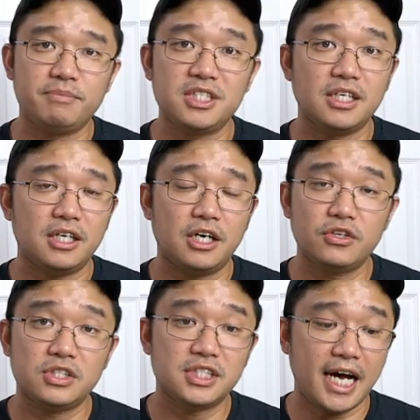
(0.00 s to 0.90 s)
up the
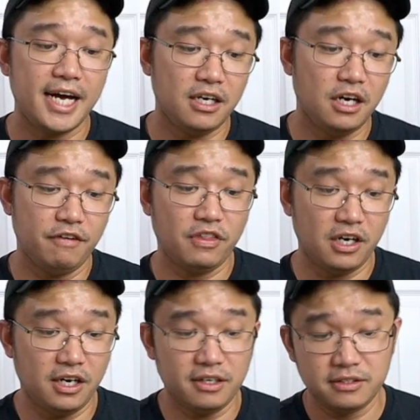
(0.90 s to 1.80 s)
other side of
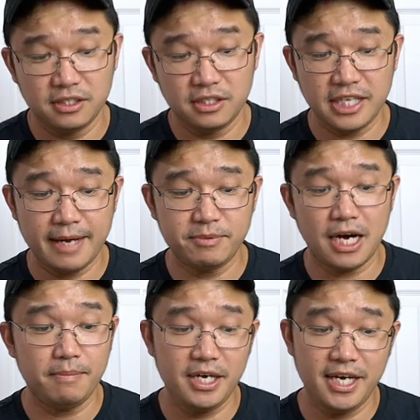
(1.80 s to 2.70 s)
the
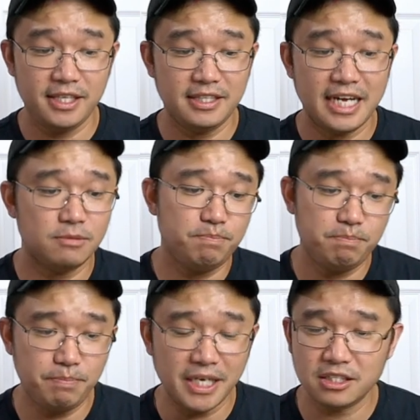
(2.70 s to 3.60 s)
laptop and that's
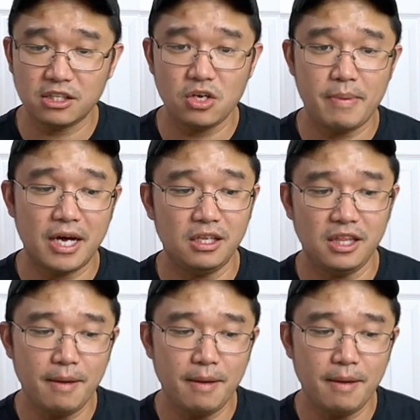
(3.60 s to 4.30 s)
basically about it.